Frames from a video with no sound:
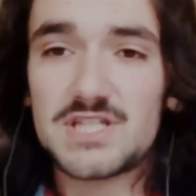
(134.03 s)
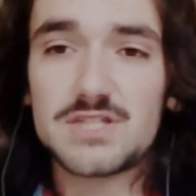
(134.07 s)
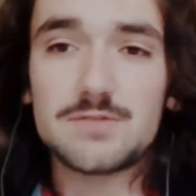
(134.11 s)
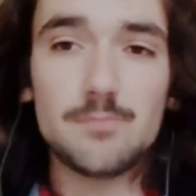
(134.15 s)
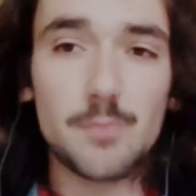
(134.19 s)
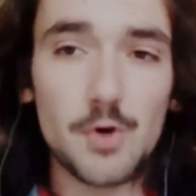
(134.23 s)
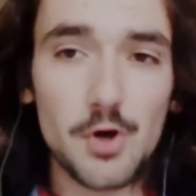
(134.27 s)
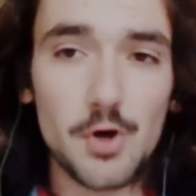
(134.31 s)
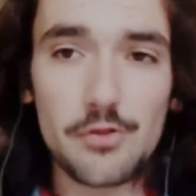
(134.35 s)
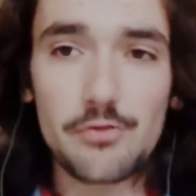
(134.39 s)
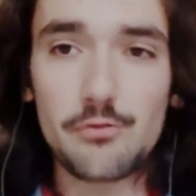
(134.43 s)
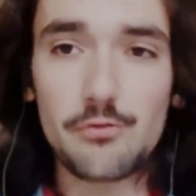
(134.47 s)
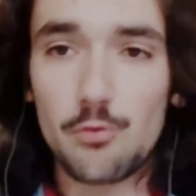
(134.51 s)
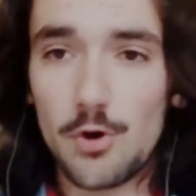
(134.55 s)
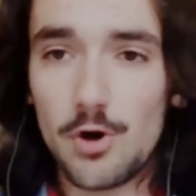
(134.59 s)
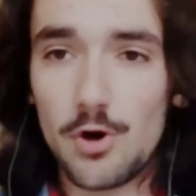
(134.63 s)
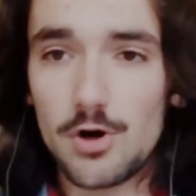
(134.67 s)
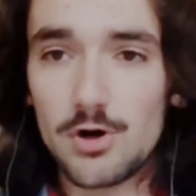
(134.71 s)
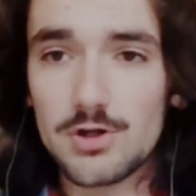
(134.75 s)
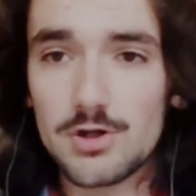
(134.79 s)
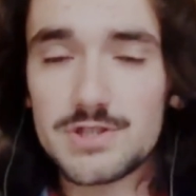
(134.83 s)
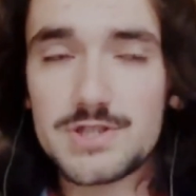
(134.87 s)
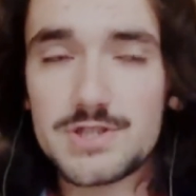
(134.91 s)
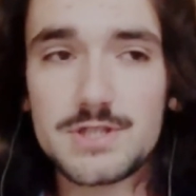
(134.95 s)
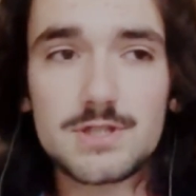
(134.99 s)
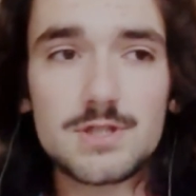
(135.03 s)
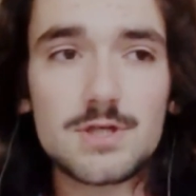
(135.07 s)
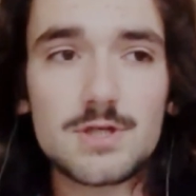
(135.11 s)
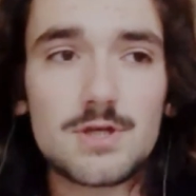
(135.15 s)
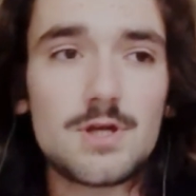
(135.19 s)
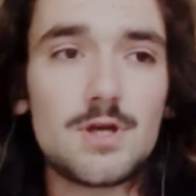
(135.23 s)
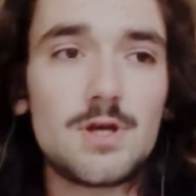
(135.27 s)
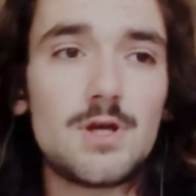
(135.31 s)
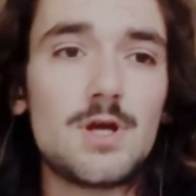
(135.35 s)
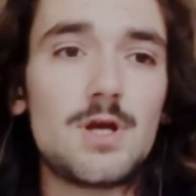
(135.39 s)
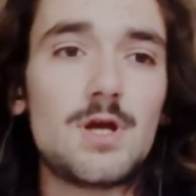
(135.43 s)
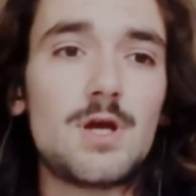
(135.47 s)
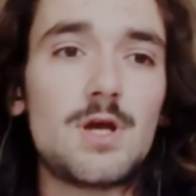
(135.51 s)
mix both
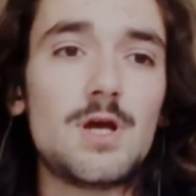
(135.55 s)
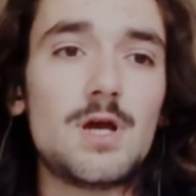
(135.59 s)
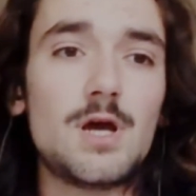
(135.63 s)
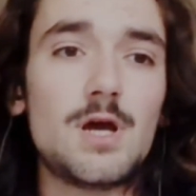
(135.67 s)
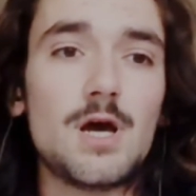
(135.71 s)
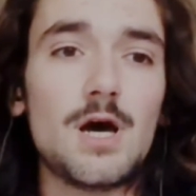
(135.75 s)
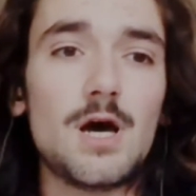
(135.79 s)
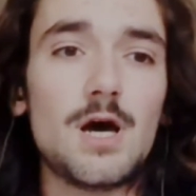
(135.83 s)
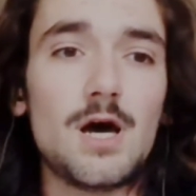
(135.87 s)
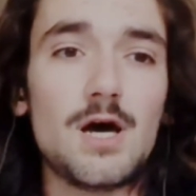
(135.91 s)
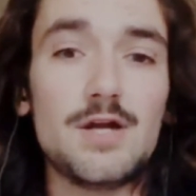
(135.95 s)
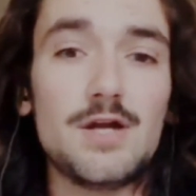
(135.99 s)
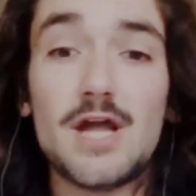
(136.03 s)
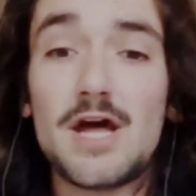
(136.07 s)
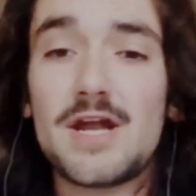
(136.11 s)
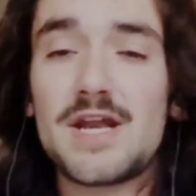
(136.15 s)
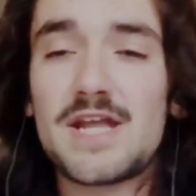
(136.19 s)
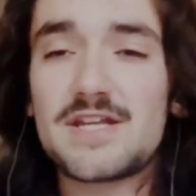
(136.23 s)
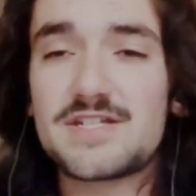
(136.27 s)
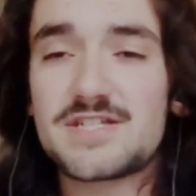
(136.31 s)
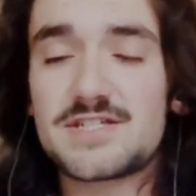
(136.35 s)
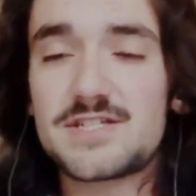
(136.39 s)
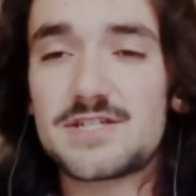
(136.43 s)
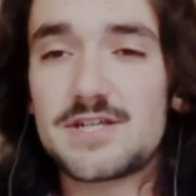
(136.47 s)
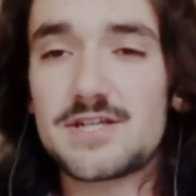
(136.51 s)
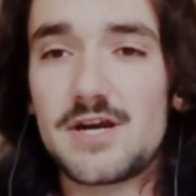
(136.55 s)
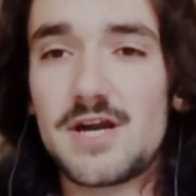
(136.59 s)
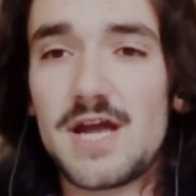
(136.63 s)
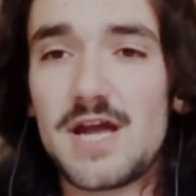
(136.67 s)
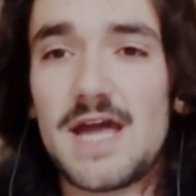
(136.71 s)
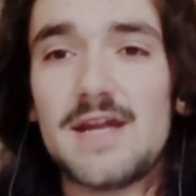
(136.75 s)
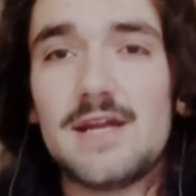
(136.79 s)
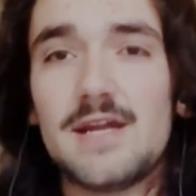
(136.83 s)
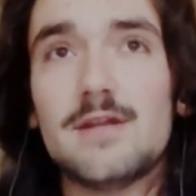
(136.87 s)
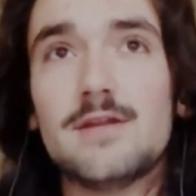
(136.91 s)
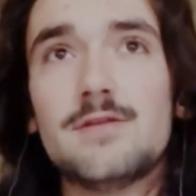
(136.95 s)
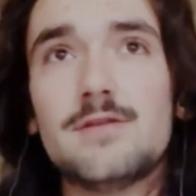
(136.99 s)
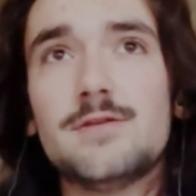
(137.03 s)
worlds. Not
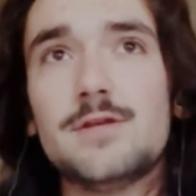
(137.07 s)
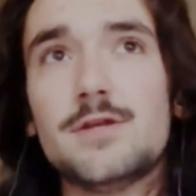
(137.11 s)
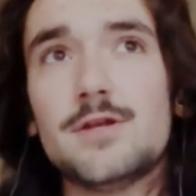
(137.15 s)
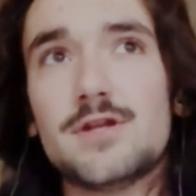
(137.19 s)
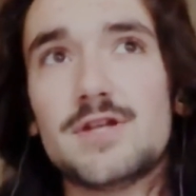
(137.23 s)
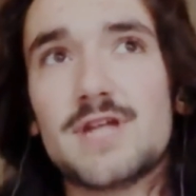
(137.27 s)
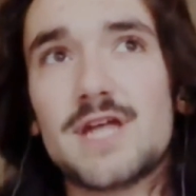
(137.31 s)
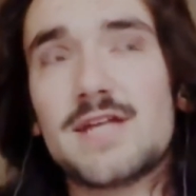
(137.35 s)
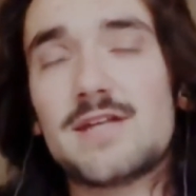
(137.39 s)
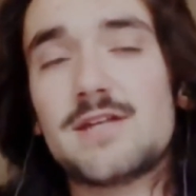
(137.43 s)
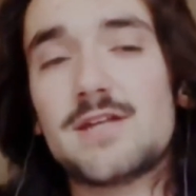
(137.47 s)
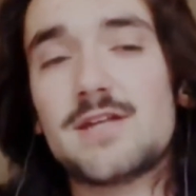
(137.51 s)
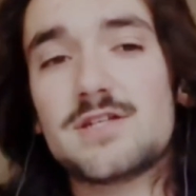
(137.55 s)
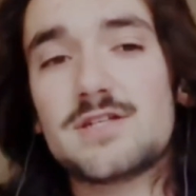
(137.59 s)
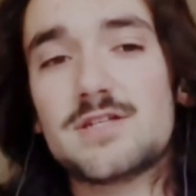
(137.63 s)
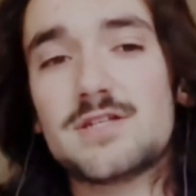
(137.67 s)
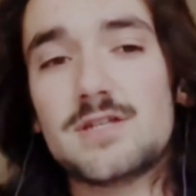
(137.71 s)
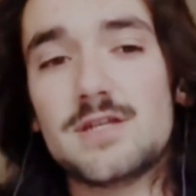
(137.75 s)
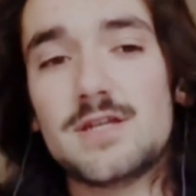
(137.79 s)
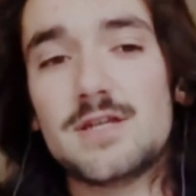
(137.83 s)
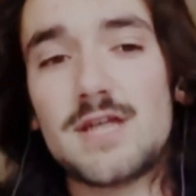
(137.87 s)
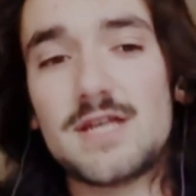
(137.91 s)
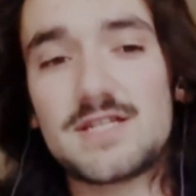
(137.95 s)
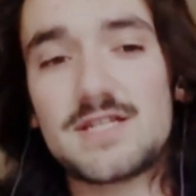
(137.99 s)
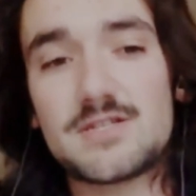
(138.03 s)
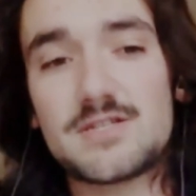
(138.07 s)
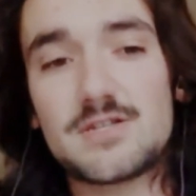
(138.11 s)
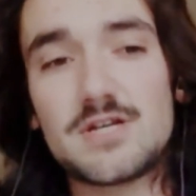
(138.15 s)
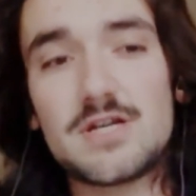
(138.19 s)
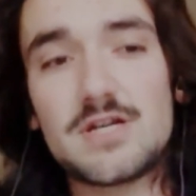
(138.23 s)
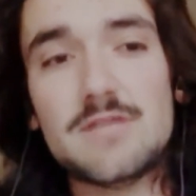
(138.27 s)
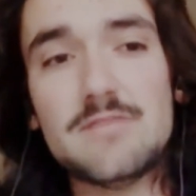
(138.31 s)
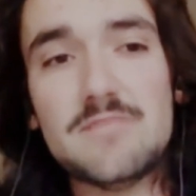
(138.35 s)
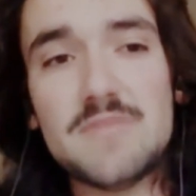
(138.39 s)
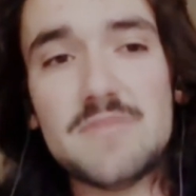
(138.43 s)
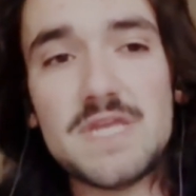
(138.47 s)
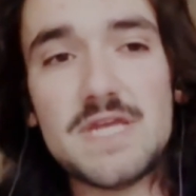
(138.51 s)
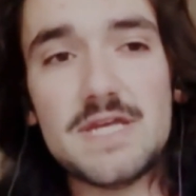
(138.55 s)
necessarily, and that doesn't
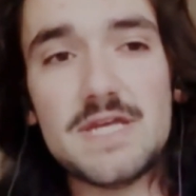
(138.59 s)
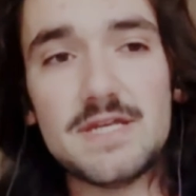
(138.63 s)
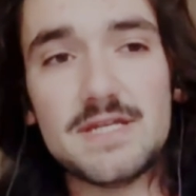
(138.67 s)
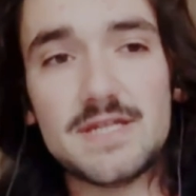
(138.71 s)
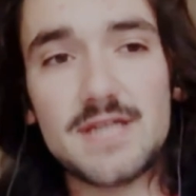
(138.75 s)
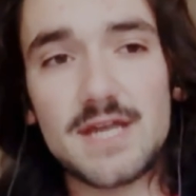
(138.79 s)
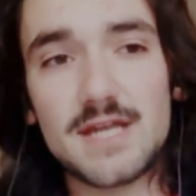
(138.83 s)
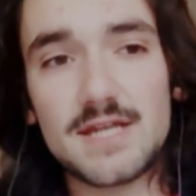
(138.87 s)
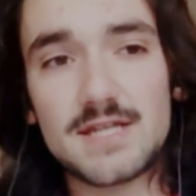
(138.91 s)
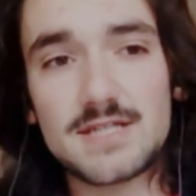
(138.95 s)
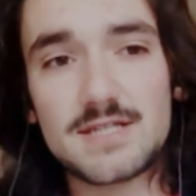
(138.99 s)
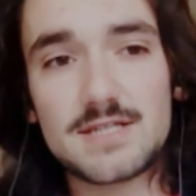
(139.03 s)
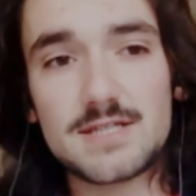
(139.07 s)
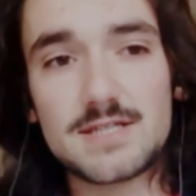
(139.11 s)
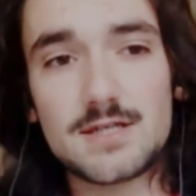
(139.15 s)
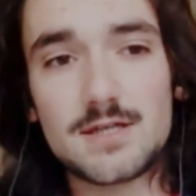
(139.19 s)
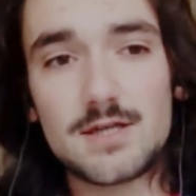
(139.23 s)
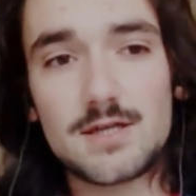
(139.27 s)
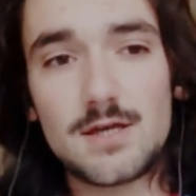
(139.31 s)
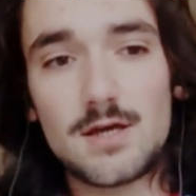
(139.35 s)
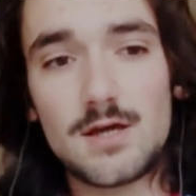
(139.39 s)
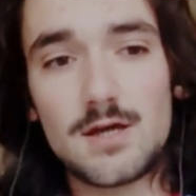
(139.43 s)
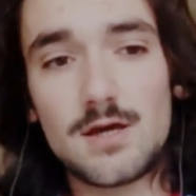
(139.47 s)
necessarily mean that